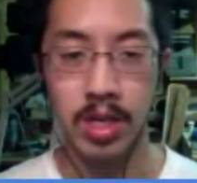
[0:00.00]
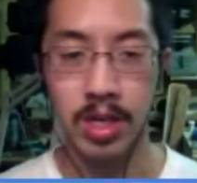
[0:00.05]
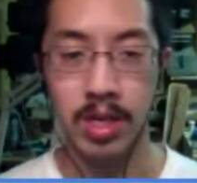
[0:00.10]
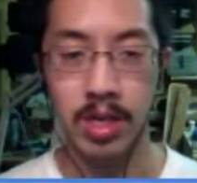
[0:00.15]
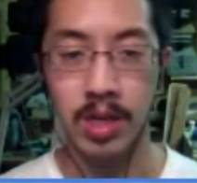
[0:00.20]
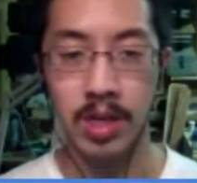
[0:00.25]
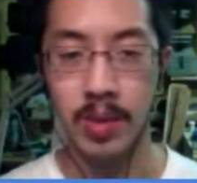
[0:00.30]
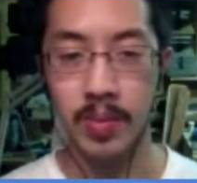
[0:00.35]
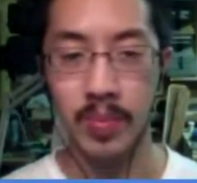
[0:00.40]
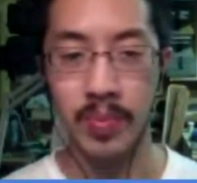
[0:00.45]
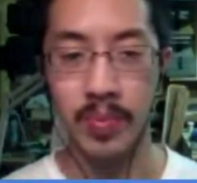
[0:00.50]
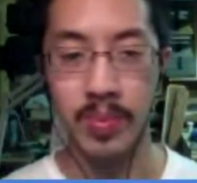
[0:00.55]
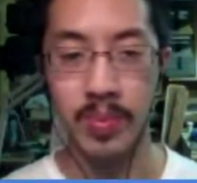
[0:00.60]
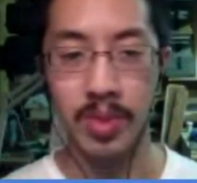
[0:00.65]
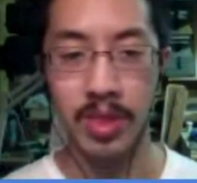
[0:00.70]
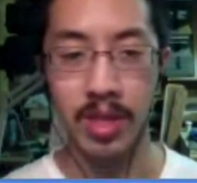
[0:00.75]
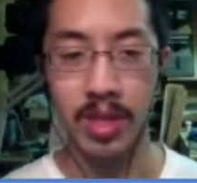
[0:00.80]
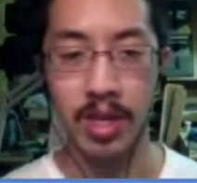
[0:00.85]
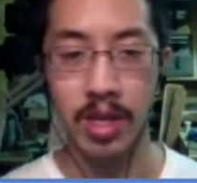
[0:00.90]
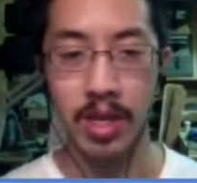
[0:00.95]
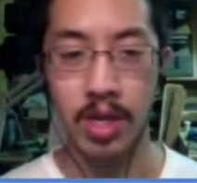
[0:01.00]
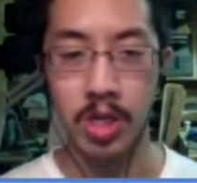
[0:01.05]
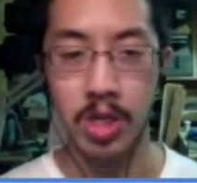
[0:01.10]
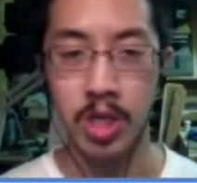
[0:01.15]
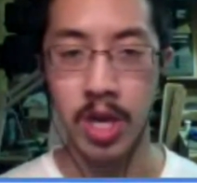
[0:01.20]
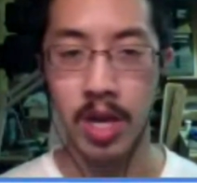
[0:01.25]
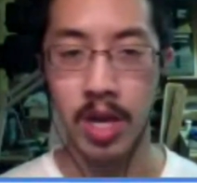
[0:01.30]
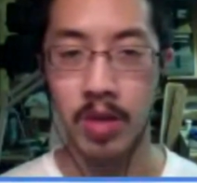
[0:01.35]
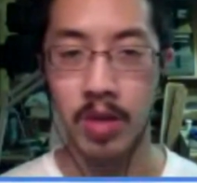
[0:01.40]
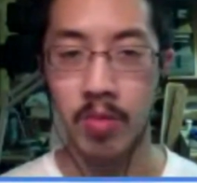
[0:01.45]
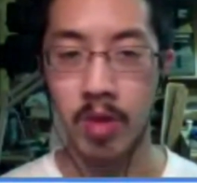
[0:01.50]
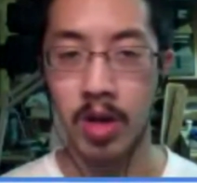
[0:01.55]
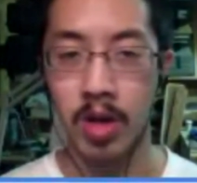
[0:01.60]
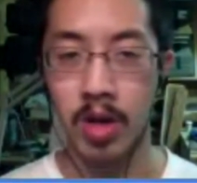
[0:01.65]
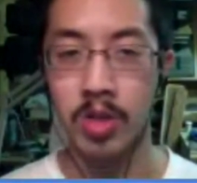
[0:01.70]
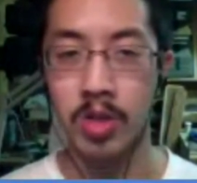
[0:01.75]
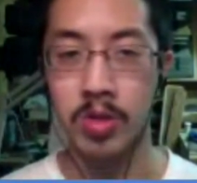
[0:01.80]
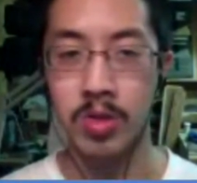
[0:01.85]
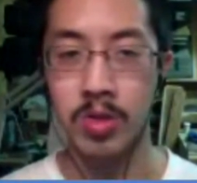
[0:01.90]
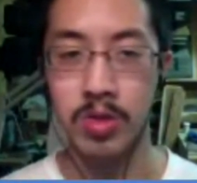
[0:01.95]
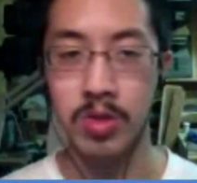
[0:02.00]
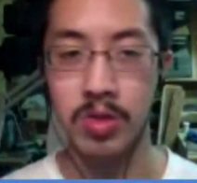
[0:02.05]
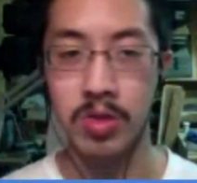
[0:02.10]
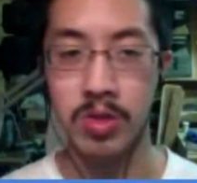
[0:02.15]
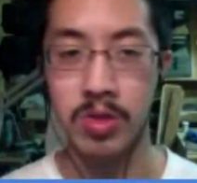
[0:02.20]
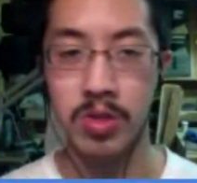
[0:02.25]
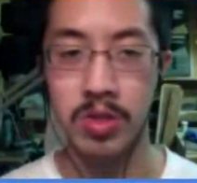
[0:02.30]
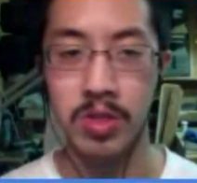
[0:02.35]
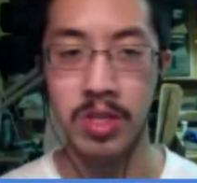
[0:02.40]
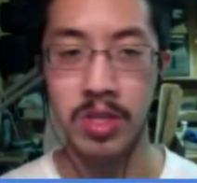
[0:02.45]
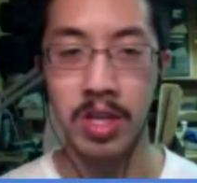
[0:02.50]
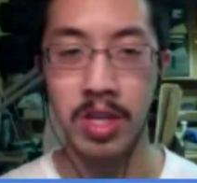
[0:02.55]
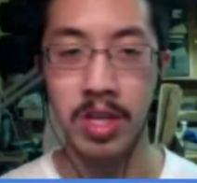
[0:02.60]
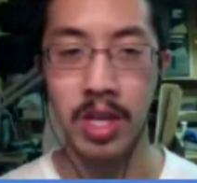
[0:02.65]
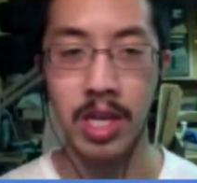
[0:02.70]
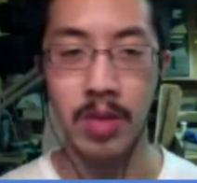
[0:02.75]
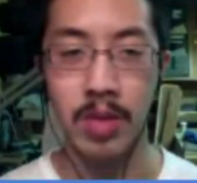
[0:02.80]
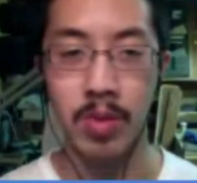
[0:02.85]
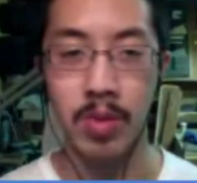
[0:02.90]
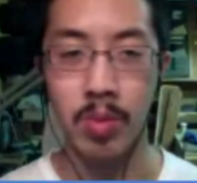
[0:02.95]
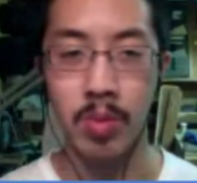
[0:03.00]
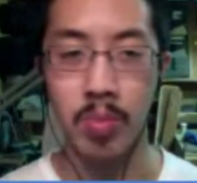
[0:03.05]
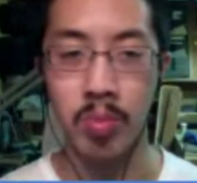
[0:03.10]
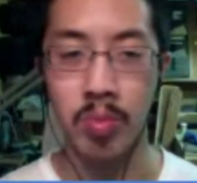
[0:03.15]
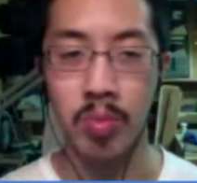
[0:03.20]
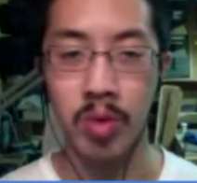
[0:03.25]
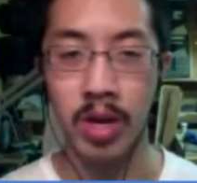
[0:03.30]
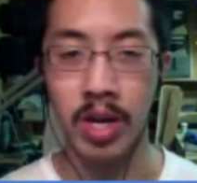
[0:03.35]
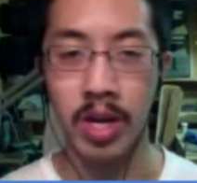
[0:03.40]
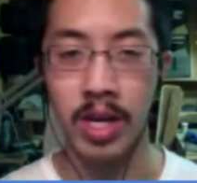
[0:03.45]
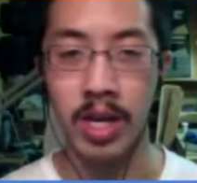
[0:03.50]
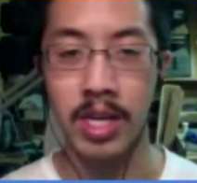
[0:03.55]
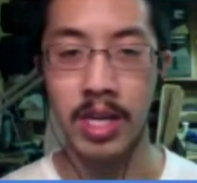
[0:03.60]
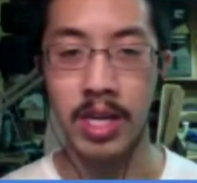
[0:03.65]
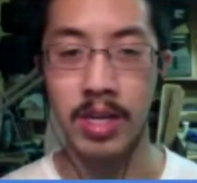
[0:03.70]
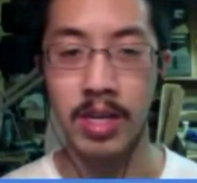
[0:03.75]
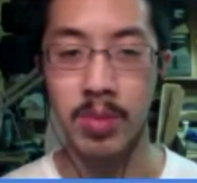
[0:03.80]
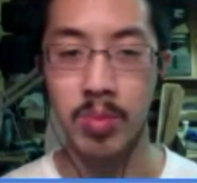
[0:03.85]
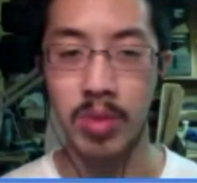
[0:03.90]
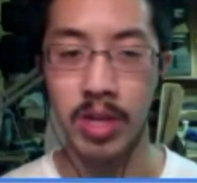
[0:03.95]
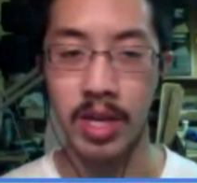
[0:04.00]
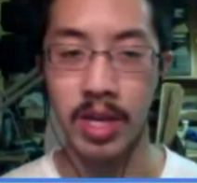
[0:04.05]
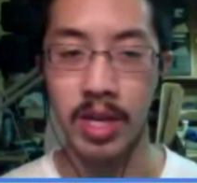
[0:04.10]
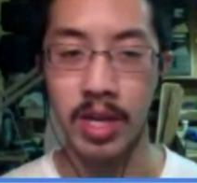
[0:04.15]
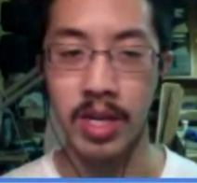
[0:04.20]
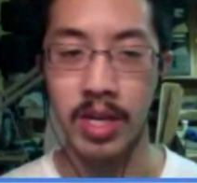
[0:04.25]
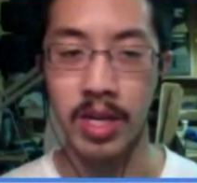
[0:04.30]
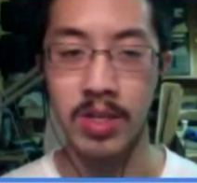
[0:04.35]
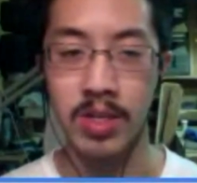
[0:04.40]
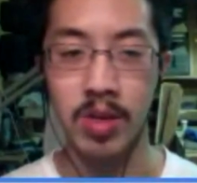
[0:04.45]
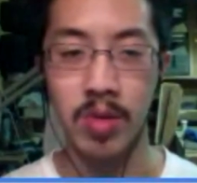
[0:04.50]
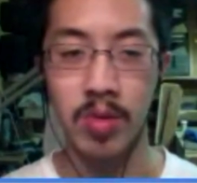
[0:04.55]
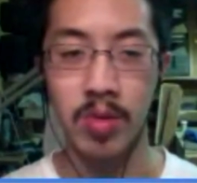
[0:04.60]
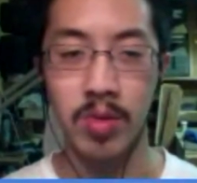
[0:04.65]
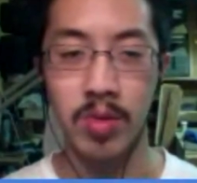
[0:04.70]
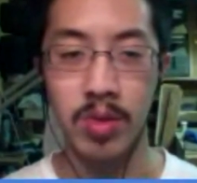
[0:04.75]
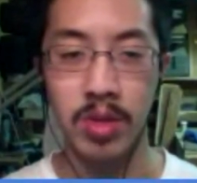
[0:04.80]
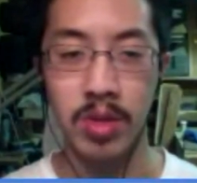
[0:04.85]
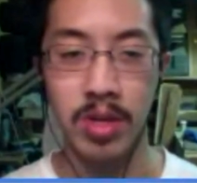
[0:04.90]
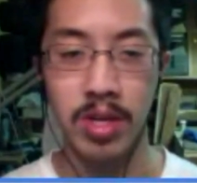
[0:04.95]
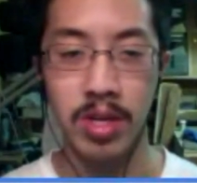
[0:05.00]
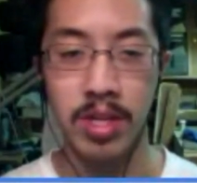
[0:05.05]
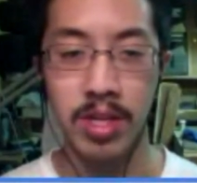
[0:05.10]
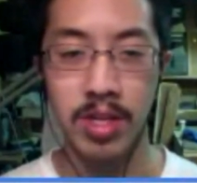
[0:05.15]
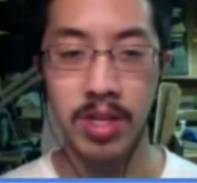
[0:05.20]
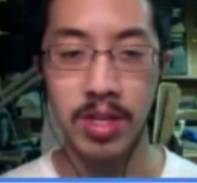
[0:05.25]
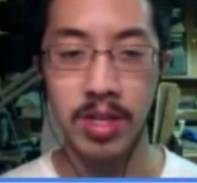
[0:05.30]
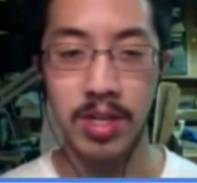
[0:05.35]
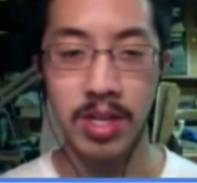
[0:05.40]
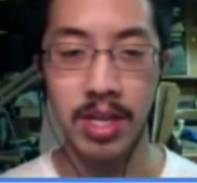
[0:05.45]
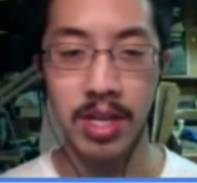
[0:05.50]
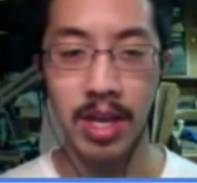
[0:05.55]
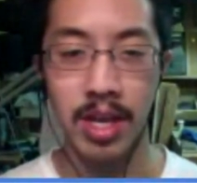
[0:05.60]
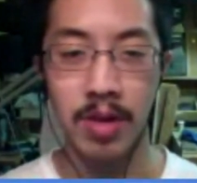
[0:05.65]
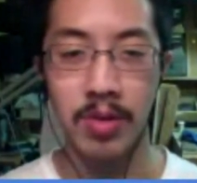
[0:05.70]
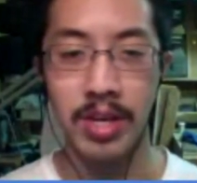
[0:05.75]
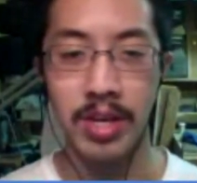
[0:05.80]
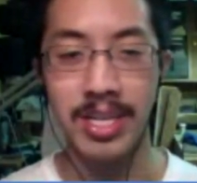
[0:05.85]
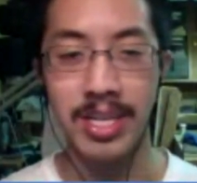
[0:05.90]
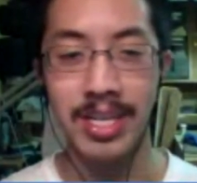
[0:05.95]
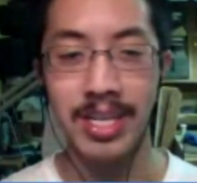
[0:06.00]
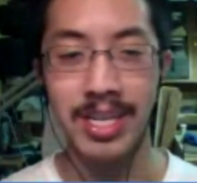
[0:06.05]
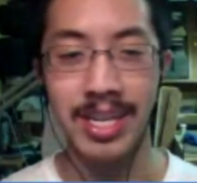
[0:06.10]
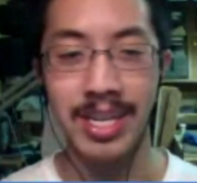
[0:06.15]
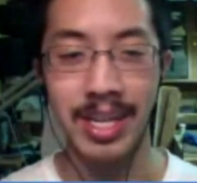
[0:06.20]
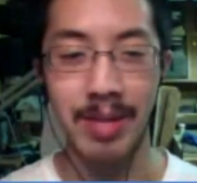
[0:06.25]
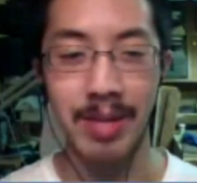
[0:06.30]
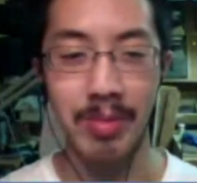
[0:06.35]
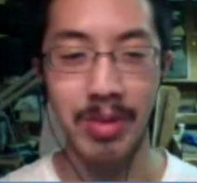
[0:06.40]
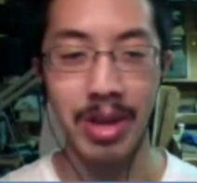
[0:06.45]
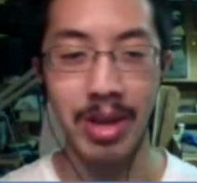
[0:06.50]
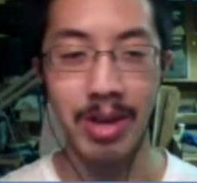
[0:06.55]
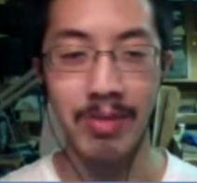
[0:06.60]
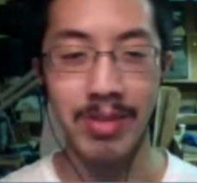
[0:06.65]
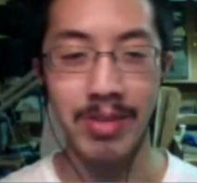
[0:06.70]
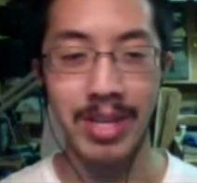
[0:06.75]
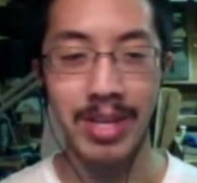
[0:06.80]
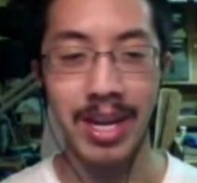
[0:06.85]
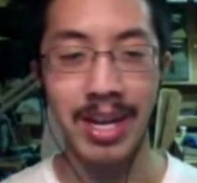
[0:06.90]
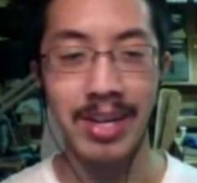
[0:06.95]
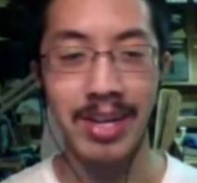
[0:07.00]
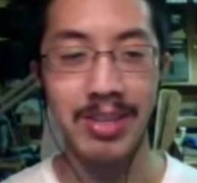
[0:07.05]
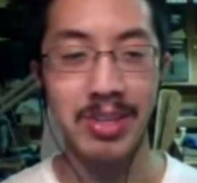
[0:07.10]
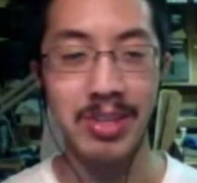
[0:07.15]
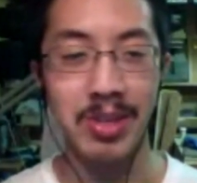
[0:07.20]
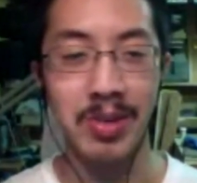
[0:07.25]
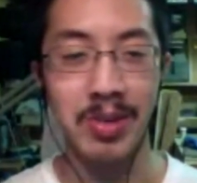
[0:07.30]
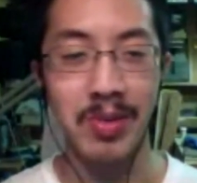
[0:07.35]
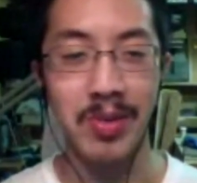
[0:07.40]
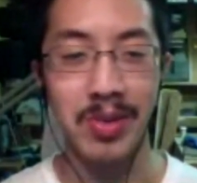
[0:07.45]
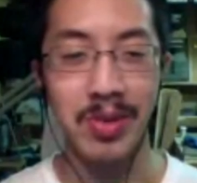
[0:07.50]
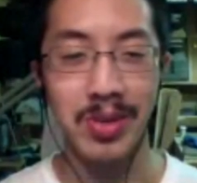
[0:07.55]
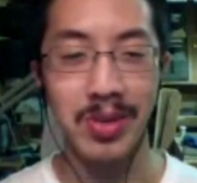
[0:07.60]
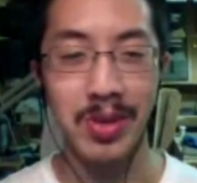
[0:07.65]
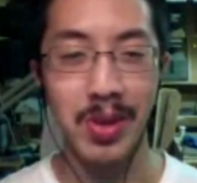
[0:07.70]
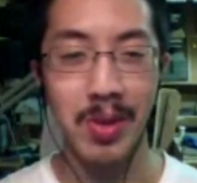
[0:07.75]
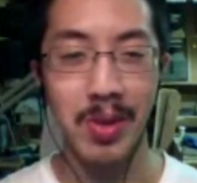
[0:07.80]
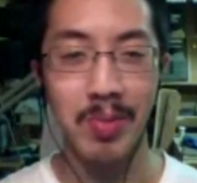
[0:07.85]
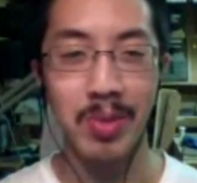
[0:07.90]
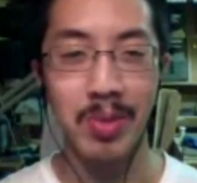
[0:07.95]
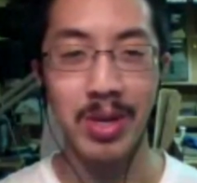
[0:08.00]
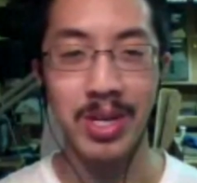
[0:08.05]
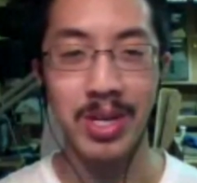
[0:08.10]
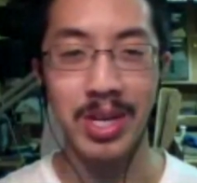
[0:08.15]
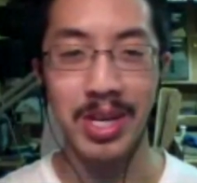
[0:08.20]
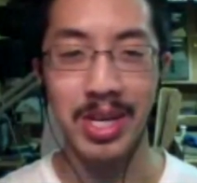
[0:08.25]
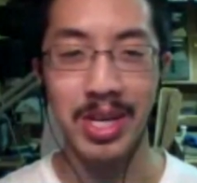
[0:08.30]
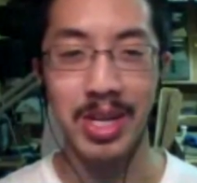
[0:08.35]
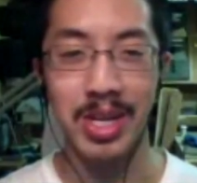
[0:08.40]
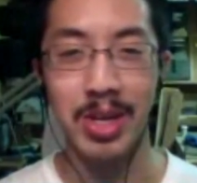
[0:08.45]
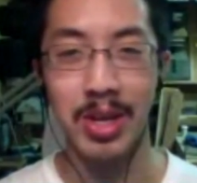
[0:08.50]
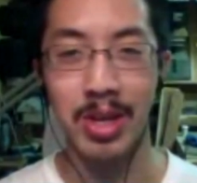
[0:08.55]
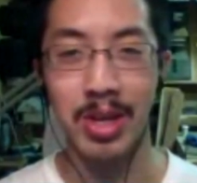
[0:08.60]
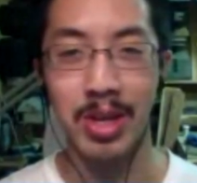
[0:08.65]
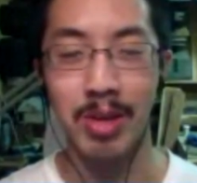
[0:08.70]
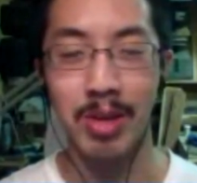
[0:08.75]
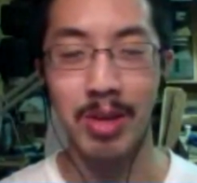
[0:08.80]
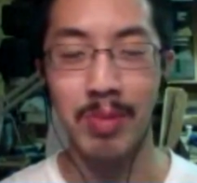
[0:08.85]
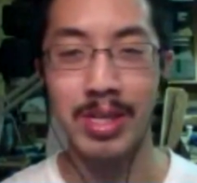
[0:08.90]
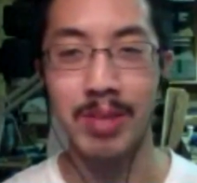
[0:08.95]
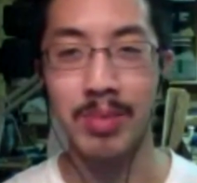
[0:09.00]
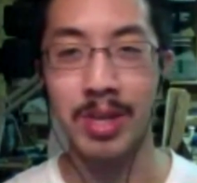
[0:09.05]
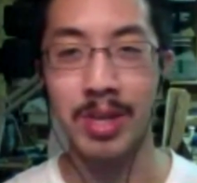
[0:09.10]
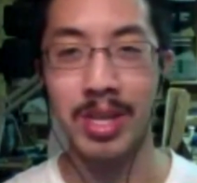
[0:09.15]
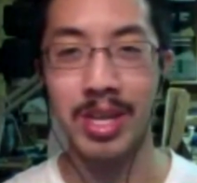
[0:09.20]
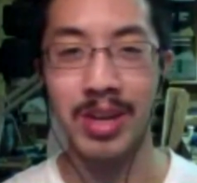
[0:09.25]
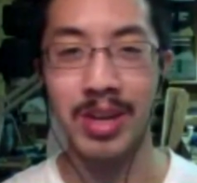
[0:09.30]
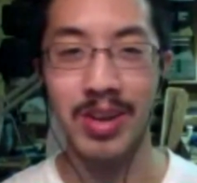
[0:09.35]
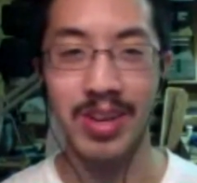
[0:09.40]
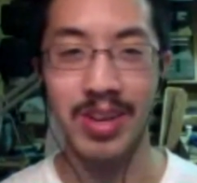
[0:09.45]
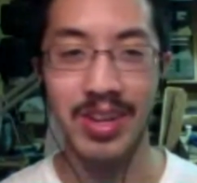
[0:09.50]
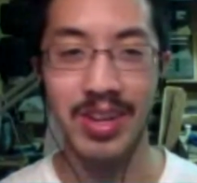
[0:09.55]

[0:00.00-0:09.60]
Um, Shannon Rogers said that he would bring his planes, so I don't think he's going to let them out of his hands, though. But uh, right, he's not something there.